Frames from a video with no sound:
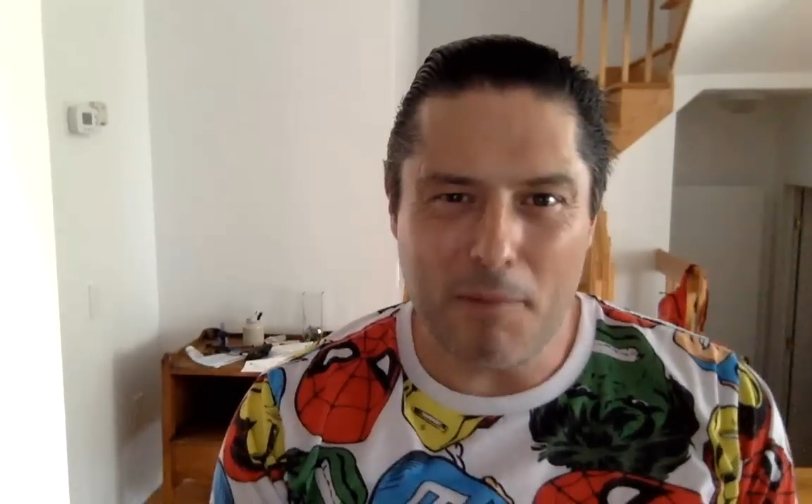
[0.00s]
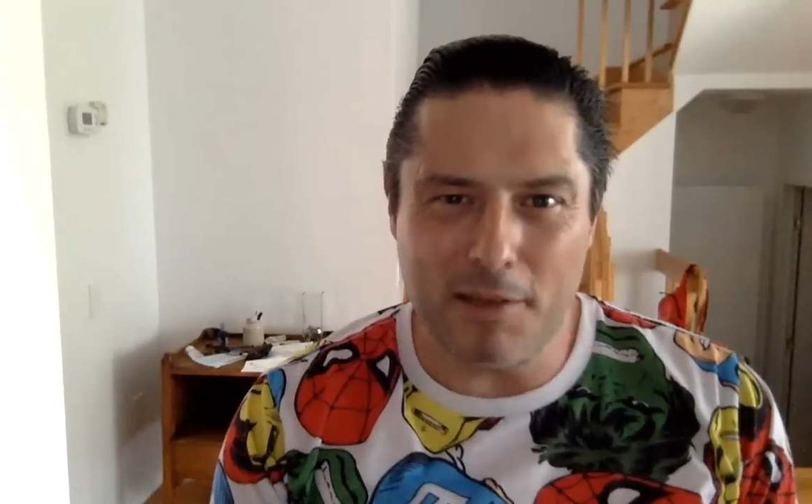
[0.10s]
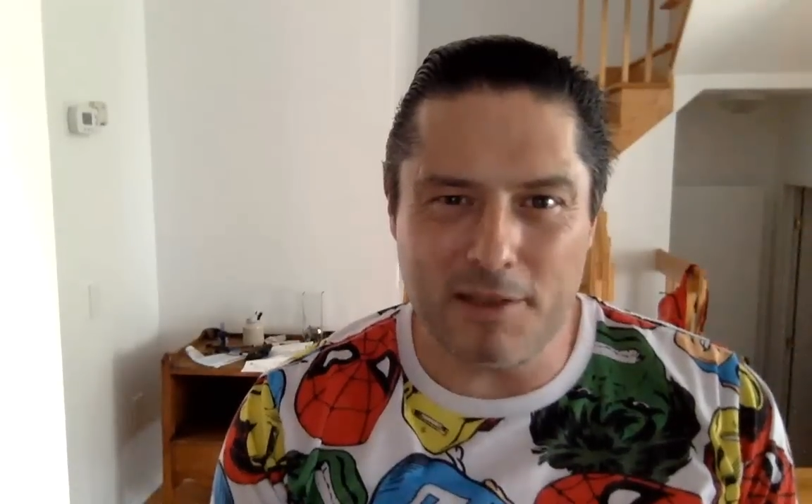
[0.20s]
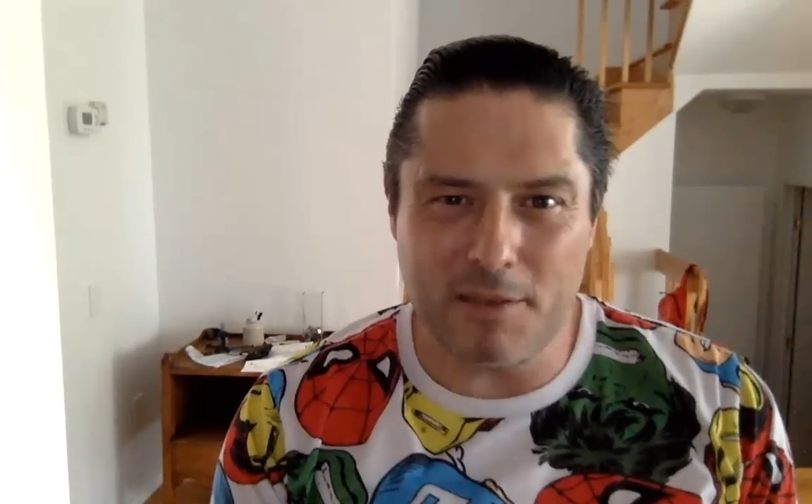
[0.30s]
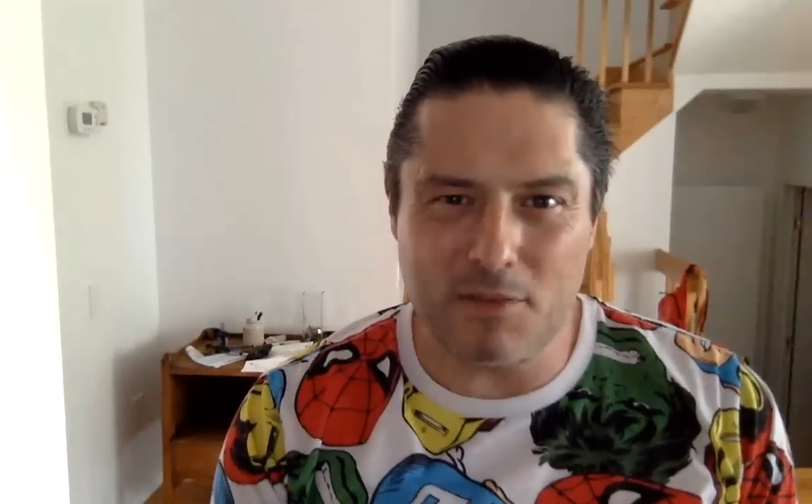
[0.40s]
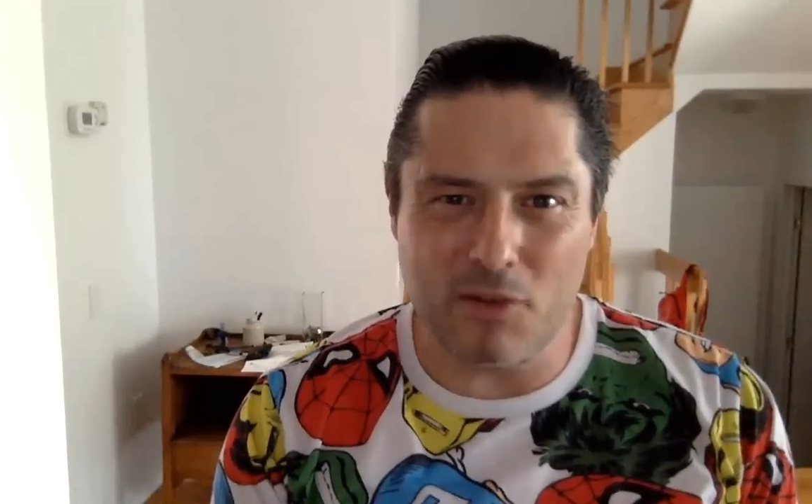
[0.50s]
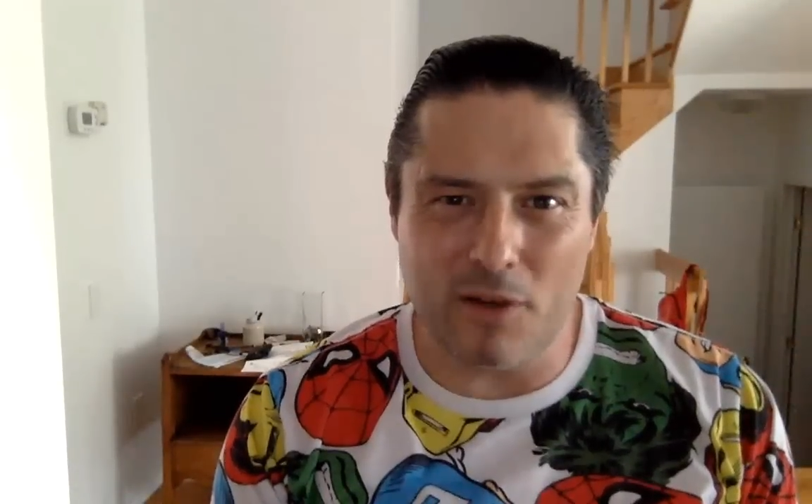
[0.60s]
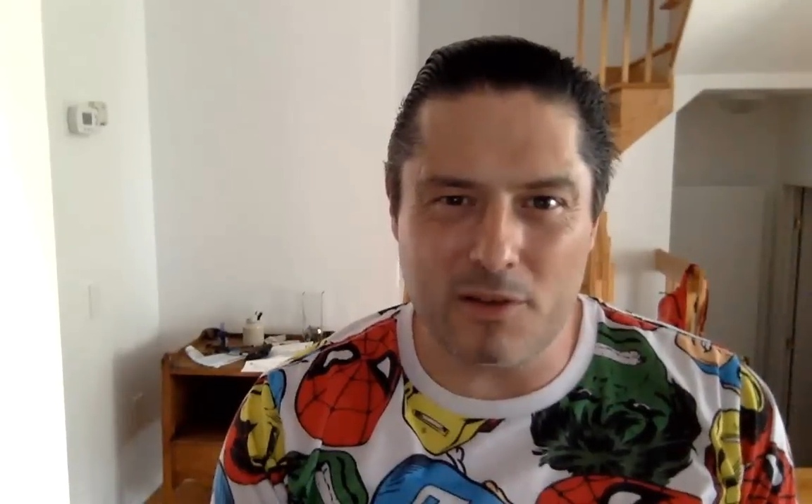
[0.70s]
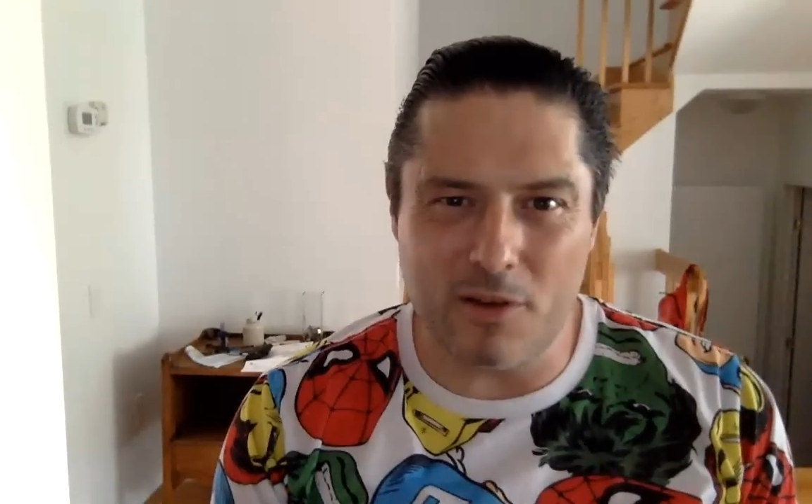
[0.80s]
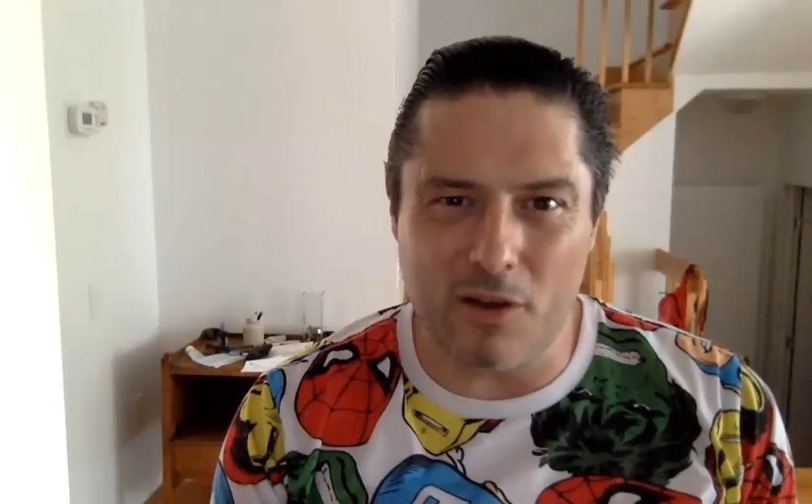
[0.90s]
Please
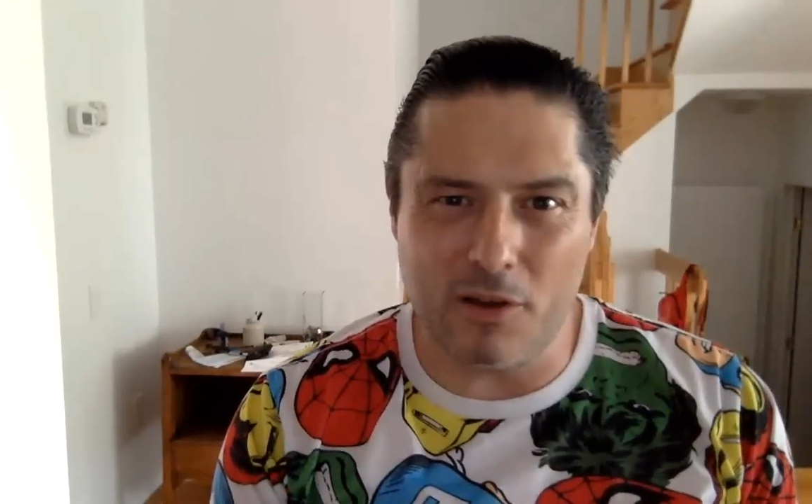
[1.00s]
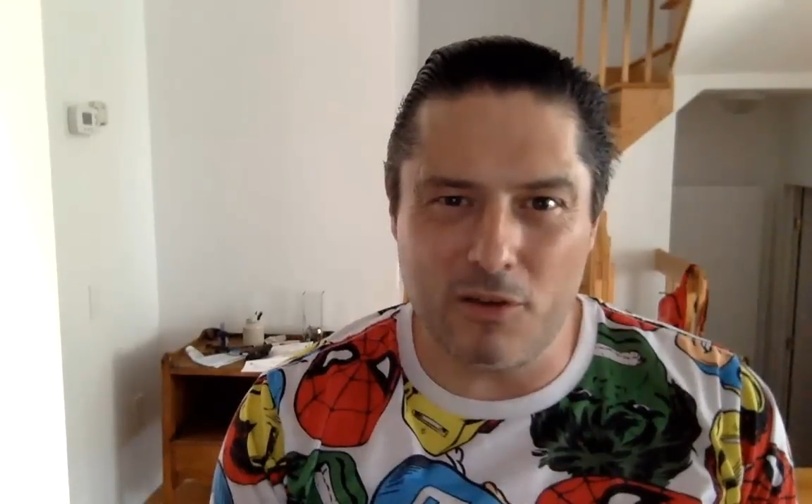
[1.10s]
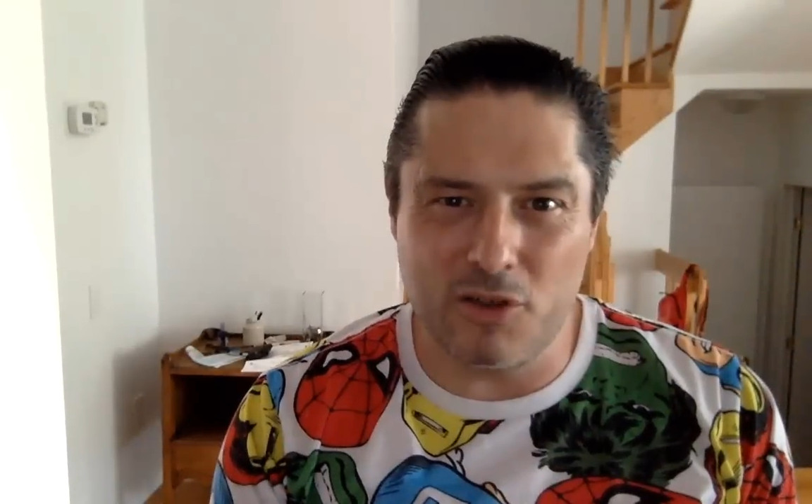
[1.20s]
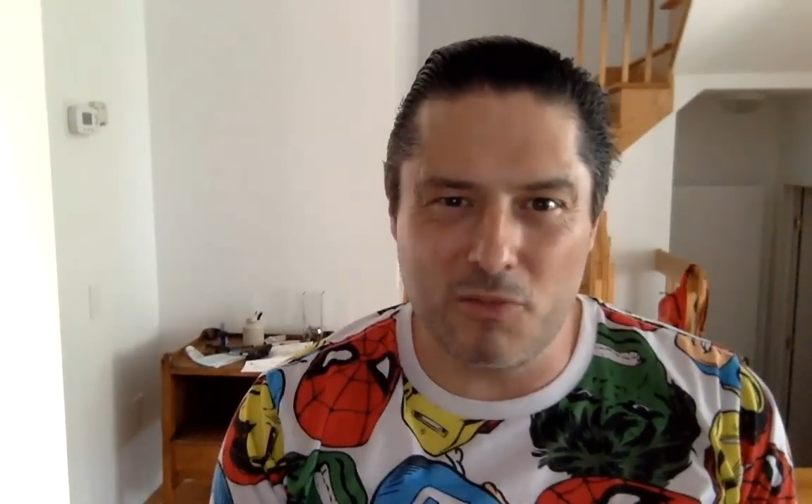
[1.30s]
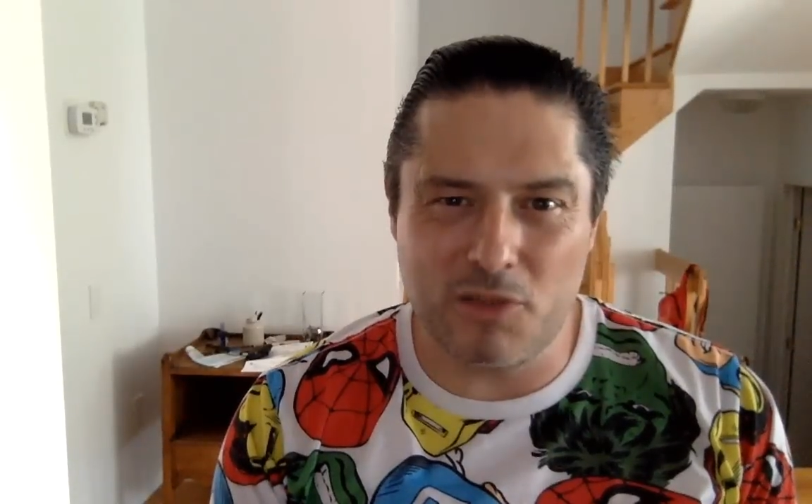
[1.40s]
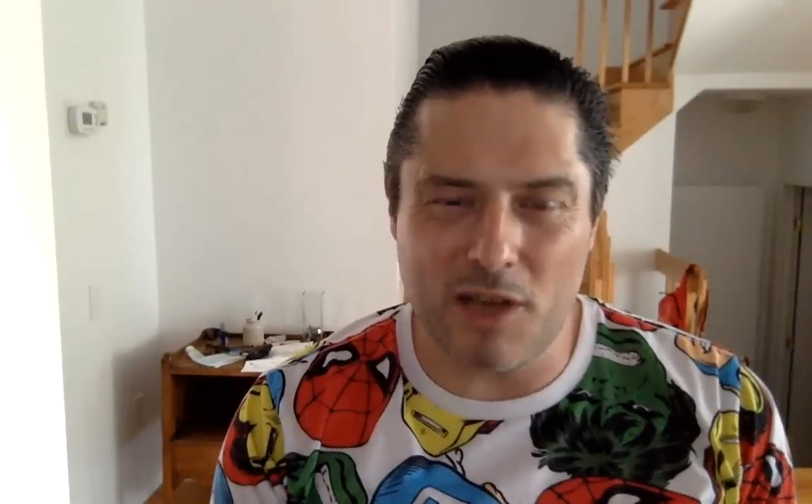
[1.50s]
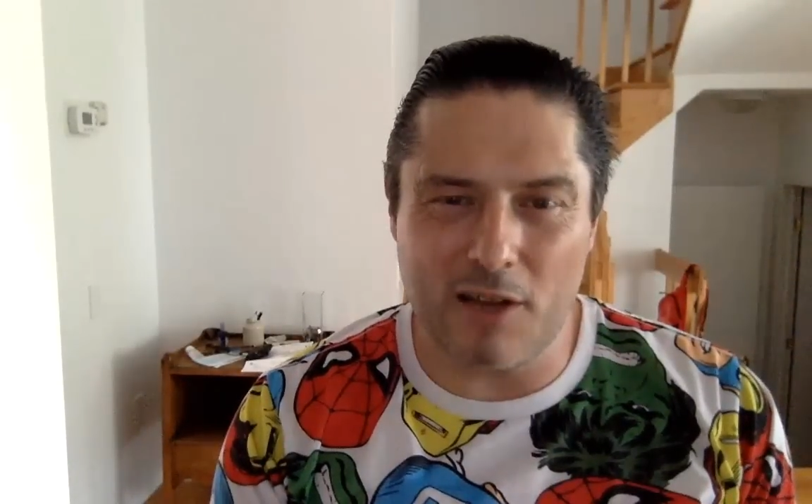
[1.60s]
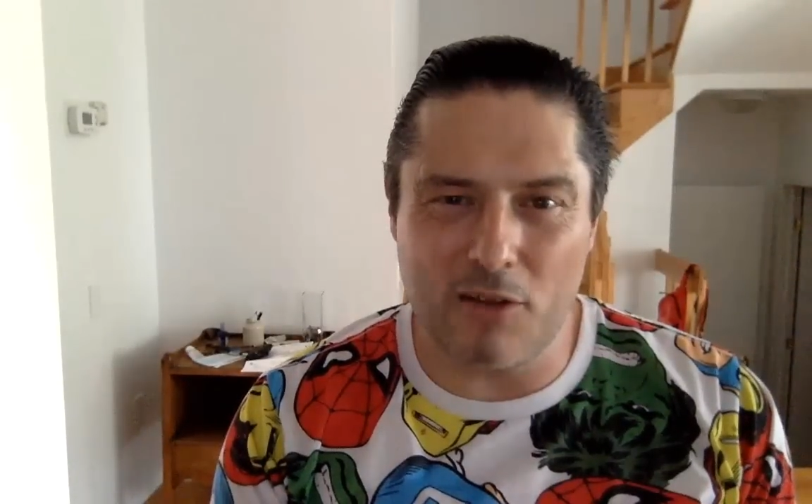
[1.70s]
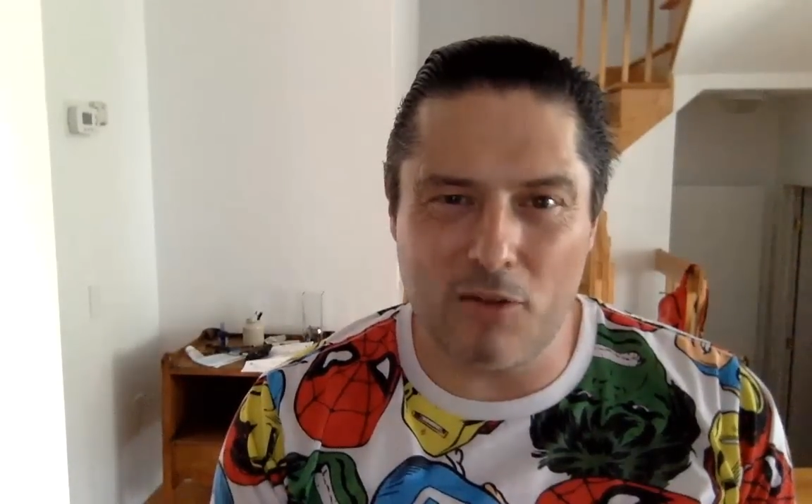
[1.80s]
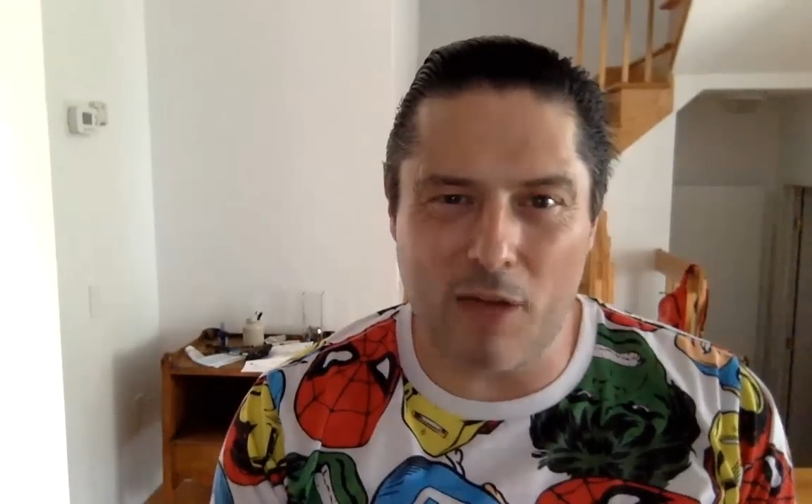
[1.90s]
subscribe to our YouTube
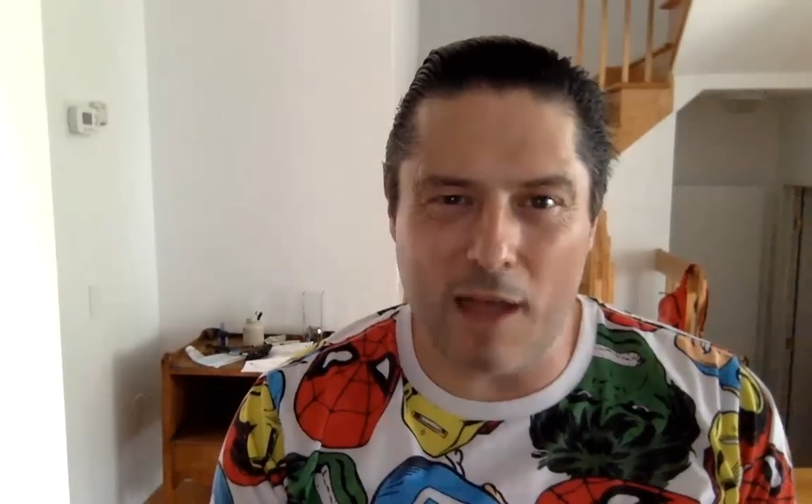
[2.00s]
channel,